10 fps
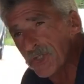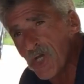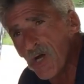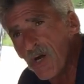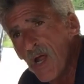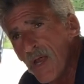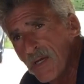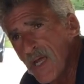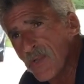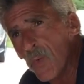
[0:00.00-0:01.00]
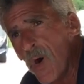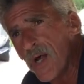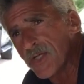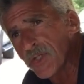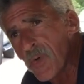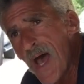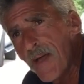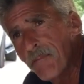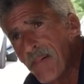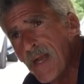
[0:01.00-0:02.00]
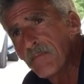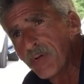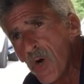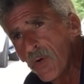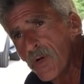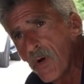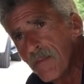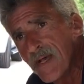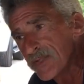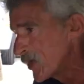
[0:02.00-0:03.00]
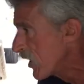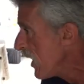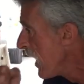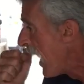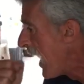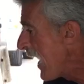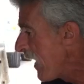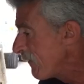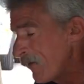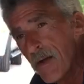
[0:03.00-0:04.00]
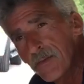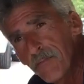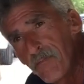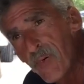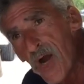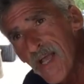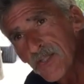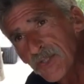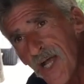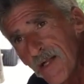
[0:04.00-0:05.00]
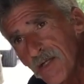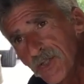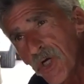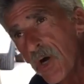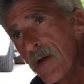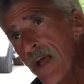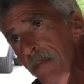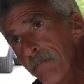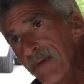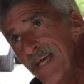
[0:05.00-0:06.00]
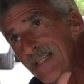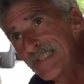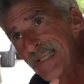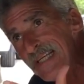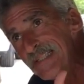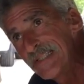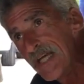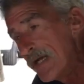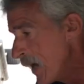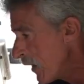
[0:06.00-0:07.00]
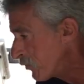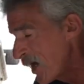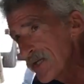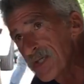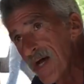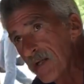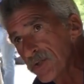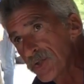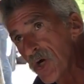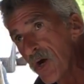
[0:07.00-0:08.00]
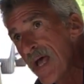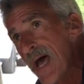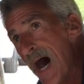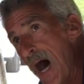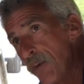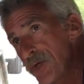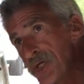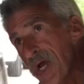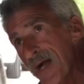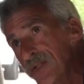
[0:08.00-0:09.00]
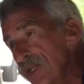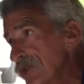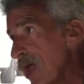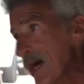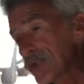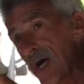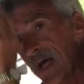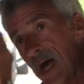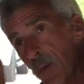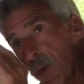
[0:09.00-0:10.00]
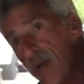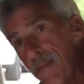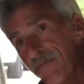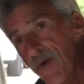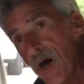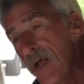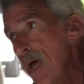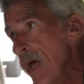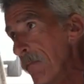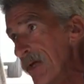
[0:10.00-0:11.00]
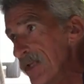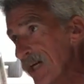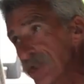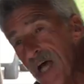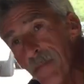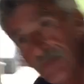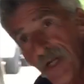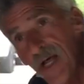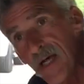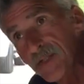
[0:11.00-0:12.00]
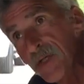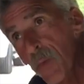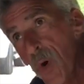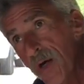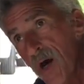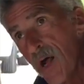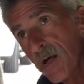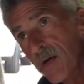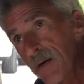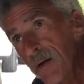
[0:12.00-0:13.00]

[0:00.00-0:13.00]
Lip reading: secure. Neither one is cracked, bent, broken, or missing. I have a brake tail and turn. BTT. Brake tail and turn. I would check these lights like I would up front, but the exception is, what color?